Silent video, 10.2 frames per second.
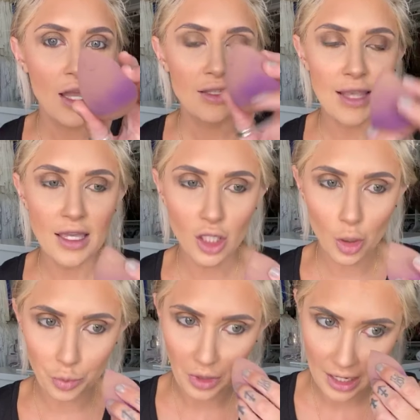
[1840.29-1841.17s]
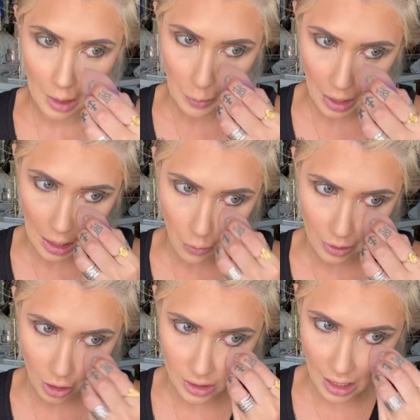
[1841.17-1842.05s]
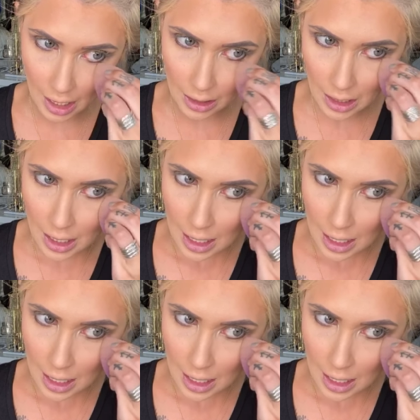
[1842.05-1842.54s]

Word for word: take your blending bud when you're done